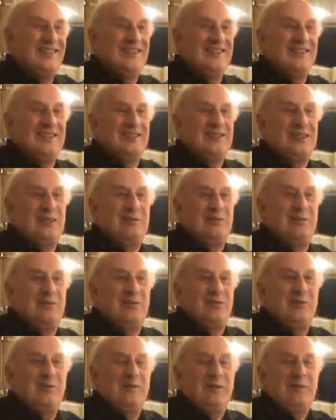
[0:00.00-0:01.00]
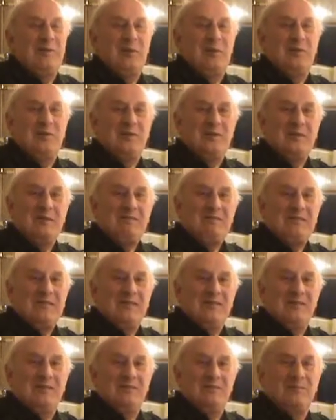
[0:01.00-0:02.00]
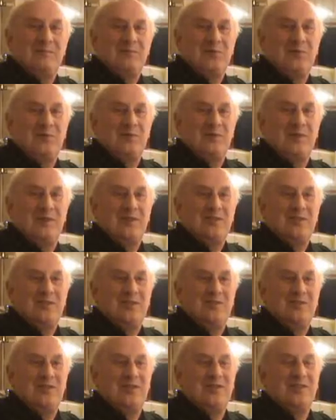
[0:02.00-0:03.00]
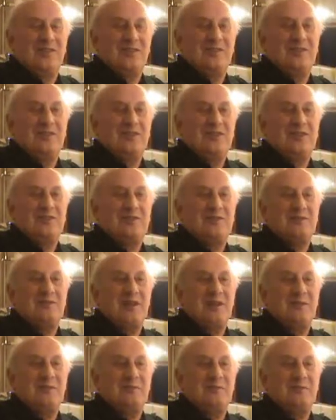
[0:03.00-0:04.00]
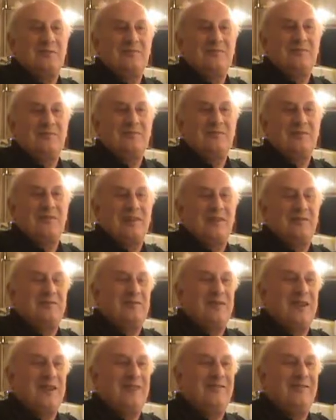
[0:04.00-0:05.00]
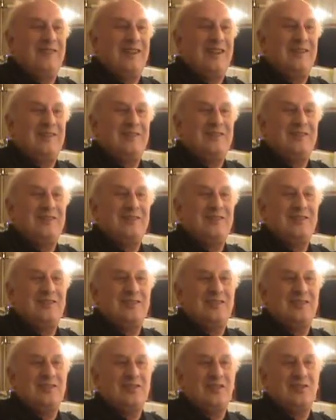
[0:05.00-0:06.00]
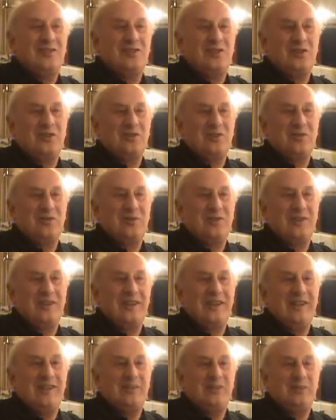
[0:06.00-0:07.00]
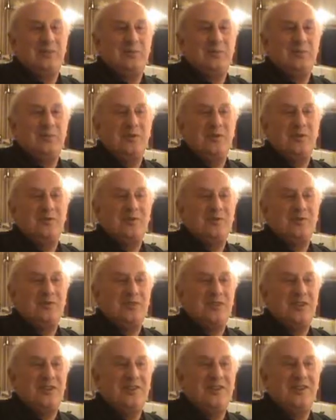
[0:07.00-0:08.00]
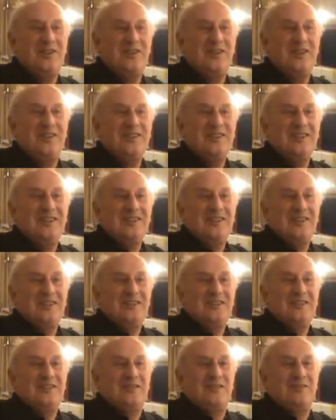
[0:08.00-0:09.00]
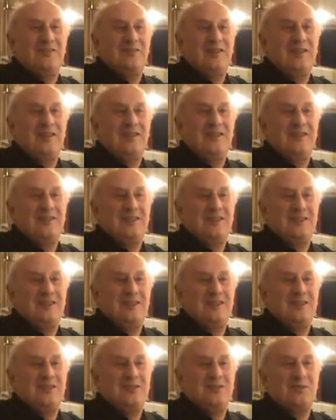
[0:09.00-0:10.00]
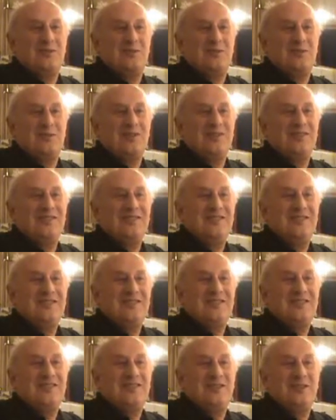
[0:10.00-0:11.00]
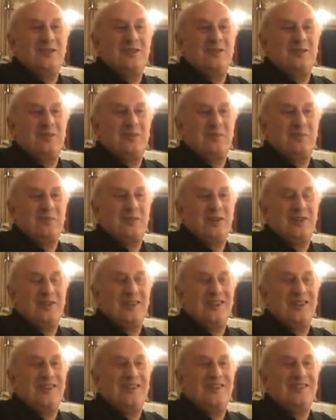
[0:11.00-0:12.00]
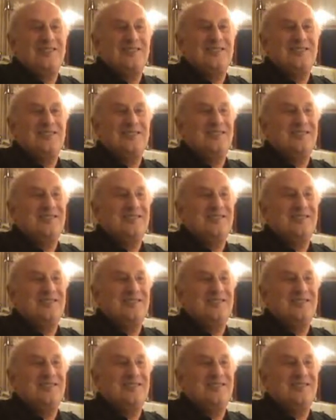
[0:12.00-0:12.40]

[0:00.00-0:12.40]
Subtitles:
So we threw him off, pulled the rope. As soon as I could reach the rope, Cliff came down and got shot off with the ladder. I pulled it through, tied the knot, fell into the stage corner, turned off the working lights and